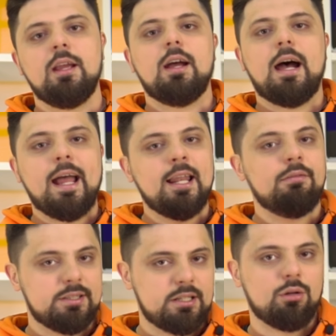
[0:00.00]

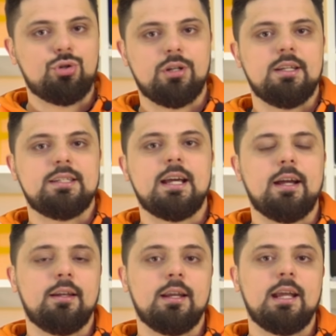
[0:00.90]
high-level solution
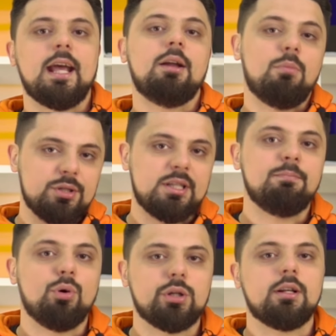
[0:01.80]
design, and most
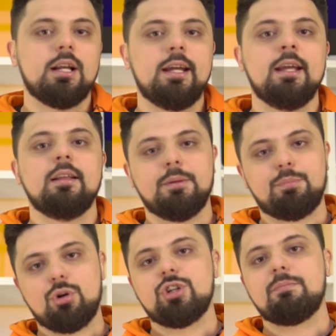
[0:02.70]
importantly, the
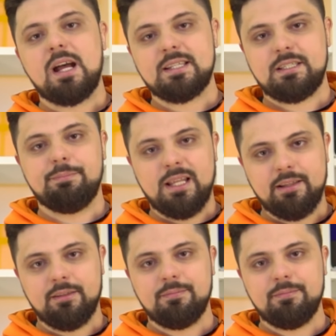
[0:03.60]
project master plan.